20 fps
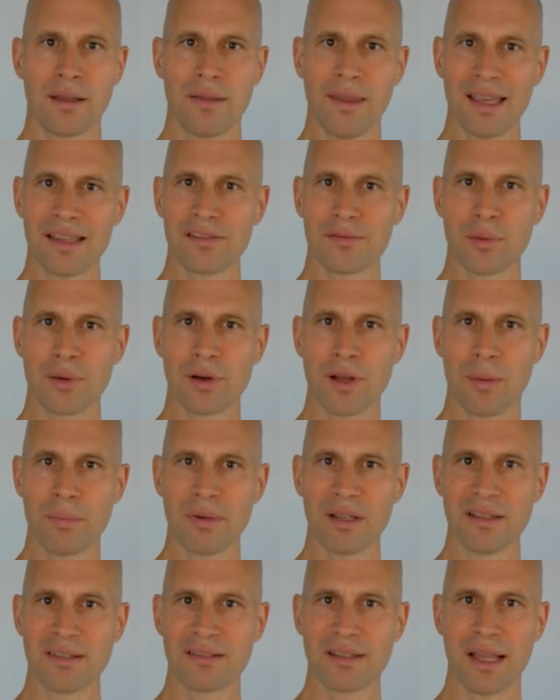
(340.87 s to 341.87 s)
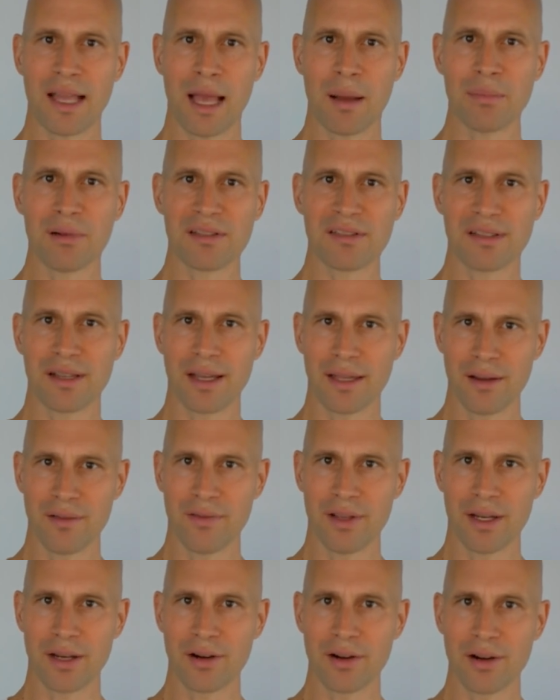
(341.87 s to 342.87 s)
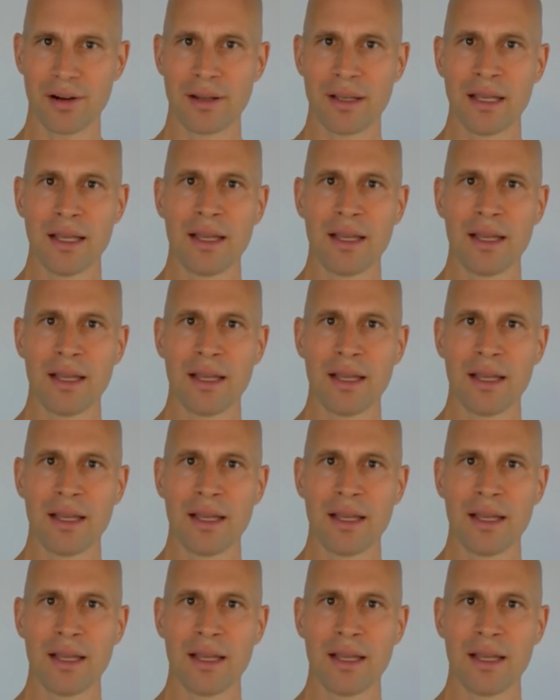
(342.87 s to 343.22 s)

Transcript: Next one up is apple cider vinegar.